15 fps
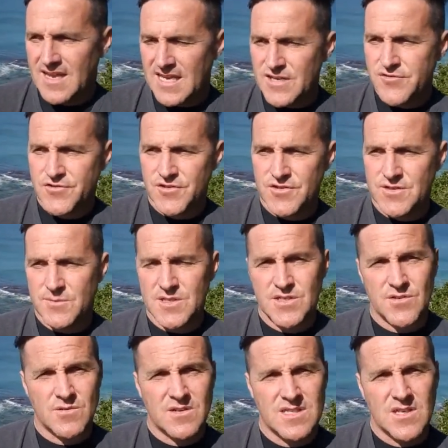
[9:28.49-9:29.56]
introduced me
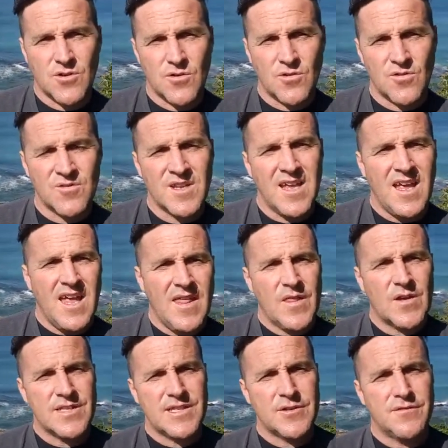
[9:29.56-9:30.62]
to, and it's called
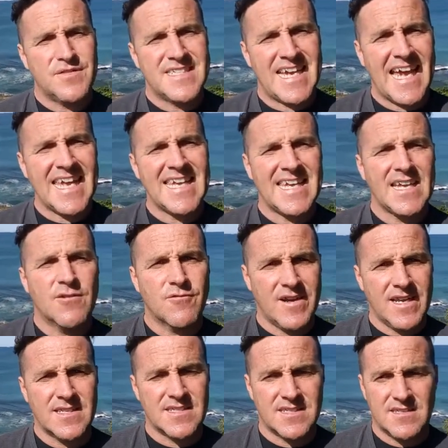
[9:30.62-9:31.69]
the idea of taking
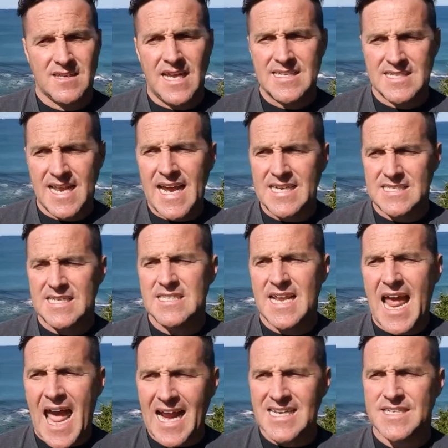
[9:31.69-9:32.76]
rest as an
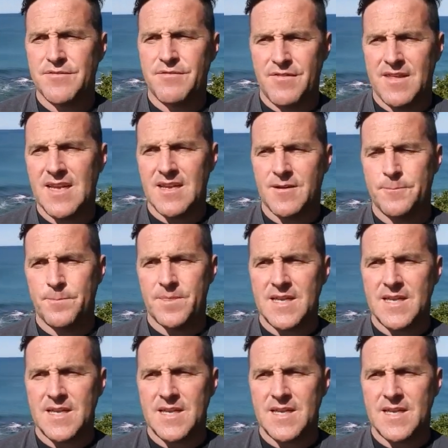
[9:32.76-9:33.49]
active thing.